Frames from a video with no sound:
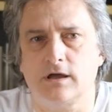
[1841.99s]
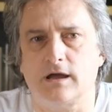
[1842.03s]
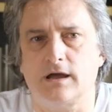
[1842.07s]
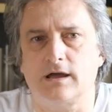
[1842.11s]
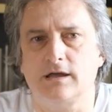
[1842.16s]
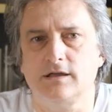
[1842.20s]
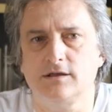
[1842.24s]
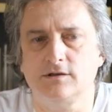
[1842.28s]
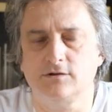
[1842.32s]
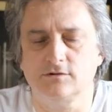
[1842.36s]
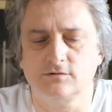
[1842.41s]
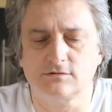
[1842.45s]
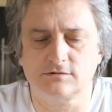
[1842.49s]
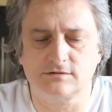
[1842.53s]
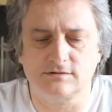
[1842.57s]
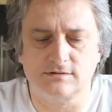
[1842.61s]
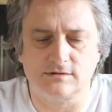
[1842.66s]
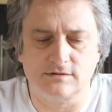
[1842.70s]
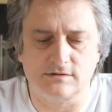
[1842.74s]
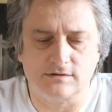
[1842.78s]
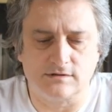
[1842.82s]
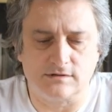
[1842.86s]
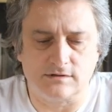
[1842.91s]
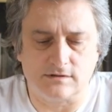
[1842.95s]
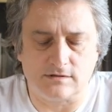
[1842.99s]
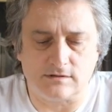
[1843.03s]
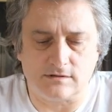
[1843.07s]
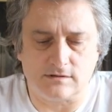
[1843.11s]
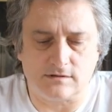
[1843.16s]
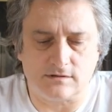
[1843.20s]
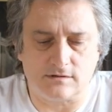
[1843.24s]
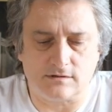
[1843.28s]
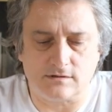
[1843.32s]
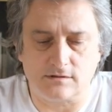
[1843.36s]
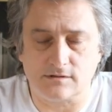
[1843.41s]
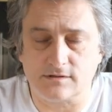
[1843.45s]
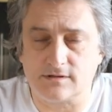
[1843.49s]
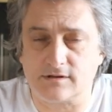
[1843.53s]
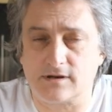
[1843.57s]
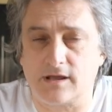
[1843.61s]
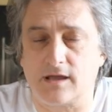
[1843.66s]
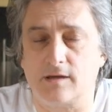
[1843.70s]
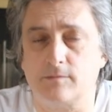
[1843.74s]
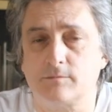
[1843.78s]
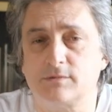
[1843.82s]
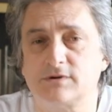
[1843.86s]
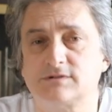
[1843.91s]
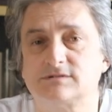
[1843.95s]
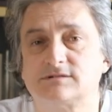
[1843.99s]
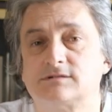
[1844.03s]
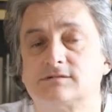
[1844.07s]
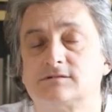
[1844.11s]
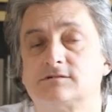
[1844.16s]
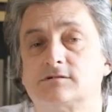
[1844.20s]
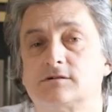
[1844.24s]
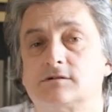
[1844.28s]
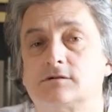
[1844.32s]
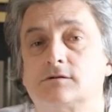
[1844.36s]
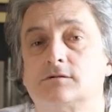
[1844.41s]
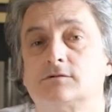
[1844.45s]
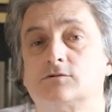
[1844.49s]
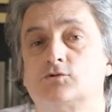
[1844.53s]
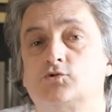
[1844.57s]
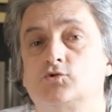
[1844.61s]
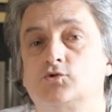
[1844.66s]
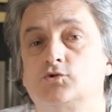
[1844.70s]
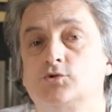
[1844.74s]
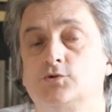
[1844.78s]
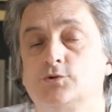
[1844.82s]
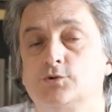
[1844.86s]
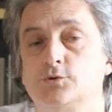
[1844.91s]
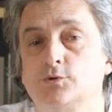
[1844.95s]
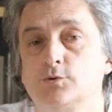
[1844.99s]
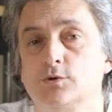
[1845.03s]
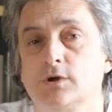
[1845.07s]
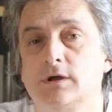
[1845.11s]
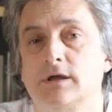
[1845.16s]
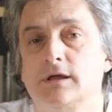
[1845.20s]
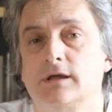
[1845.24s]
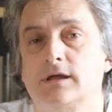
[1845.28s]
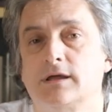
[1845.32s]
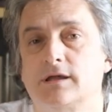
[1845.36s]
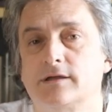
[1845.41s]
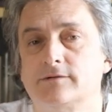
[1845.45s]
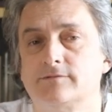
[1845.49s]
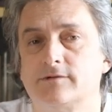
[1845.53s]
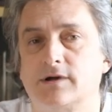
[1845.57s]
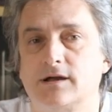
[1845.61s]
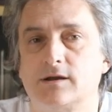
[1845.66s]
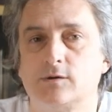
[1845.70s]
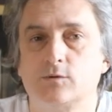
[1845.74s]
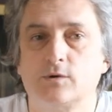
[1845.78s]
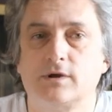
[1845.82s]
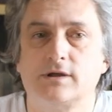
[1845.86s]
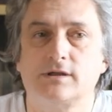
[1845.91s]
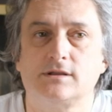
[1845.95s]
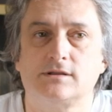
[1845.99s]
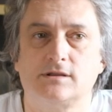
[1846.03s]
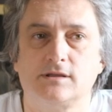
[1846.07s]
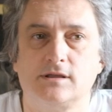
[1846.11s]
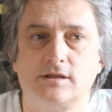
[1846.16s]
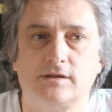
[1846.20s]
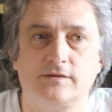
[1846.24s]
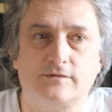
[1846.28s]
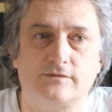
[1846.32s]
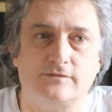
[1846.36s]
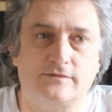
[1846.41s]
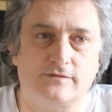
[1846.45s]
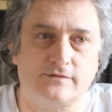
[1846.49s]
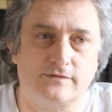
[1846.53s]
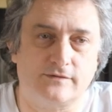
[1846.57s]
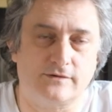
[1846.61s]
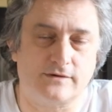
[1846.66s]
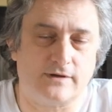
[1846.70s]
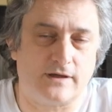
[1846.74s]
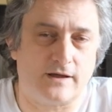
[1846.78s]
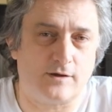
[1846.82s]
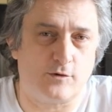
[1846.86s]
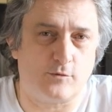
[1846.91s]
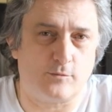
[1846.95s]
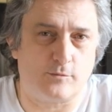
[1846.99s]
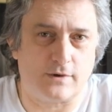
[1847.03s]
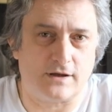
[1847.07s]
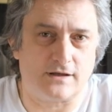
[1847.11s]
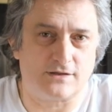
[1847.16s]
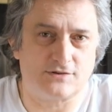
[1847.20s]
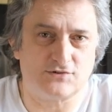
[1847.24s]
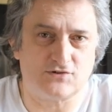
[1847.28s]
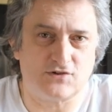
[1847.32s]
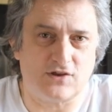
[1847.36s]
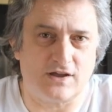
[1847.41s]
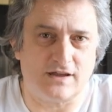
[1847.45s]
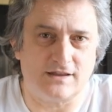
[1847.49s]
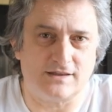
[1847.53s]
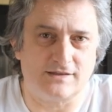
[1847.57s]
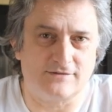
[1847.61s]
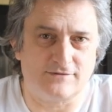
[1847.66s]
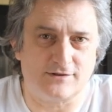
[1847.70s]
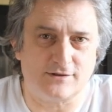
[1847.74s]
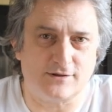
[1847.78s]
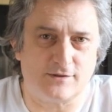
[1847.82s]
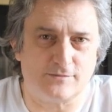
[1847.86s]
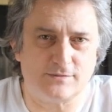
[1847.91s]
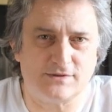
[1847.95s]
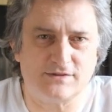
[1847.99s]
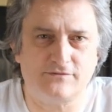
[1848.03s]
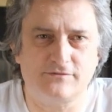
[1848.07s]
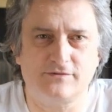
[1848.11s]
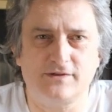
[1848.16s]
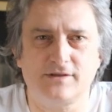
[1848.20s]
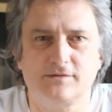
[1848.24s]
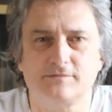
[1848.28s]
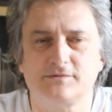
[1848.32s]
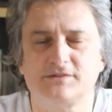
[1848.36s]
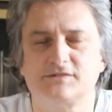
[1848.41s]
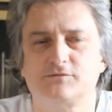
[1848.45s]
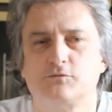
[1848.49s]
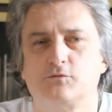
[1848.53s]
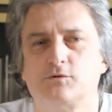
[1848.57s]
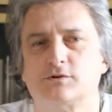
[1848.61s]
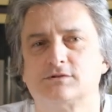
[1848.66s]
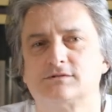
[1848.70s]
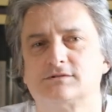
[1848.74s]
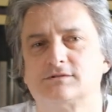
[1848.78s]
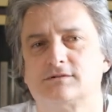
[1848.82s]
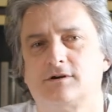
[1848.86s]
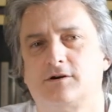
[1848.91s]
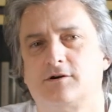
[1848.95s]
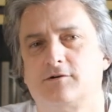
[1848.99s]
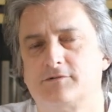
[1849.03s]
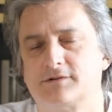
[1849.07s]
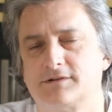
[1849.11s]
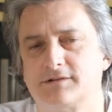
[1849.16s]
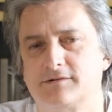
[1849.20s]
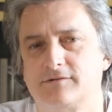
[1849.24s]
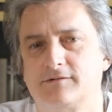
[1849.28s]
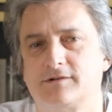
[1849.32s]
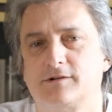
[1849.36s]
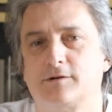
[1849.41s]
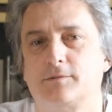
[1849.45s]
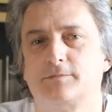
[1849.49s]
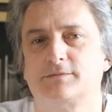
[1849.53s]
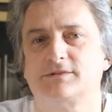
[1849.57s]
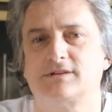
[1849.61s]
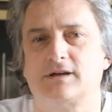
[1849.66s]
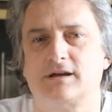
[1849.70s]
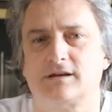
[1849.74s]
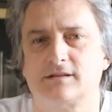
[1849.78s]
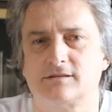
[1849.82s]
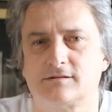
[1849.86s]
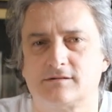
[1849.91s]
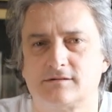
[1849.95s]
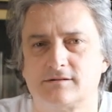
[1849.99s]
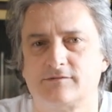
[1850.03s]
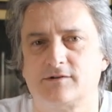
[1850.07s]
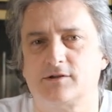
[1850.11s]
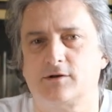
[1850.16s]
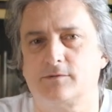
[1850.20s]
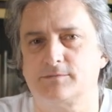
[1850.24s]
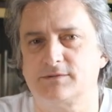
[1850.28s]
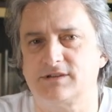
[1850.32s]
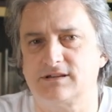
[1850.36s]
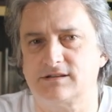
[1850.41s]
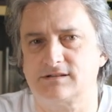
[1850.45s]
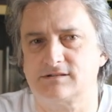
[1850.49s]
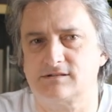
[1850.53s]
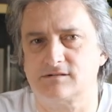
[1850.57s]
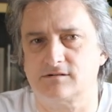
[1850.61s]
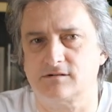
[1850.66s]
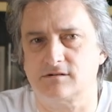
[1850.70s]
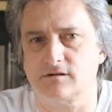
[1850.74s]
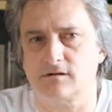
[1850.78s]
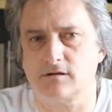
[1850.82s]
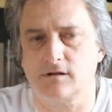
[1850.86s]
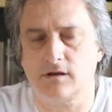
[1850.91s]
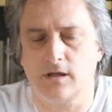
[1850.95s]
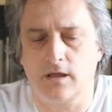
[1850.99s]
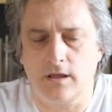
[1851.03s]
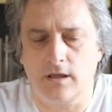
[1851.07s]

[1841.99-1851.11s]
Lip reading: I use the numbers and so on to evaluate if how much I developed the film, if it was overdeveloped, underdeveloped, and so on.